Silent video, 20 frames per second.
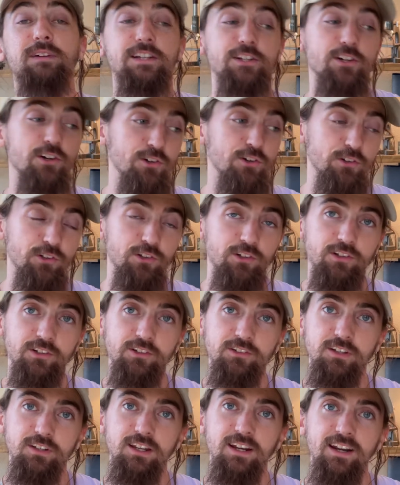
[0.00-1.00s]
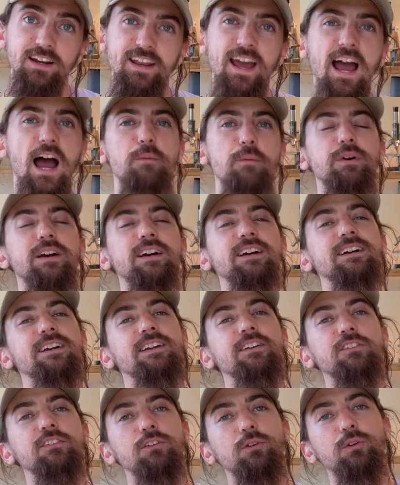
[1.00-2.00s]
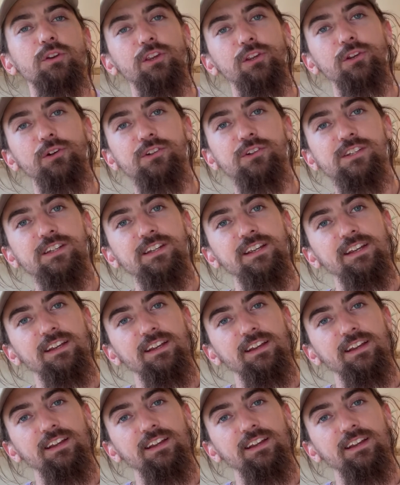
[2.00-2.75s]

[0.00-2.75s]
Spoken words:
turtle taking a nap. He's so cute.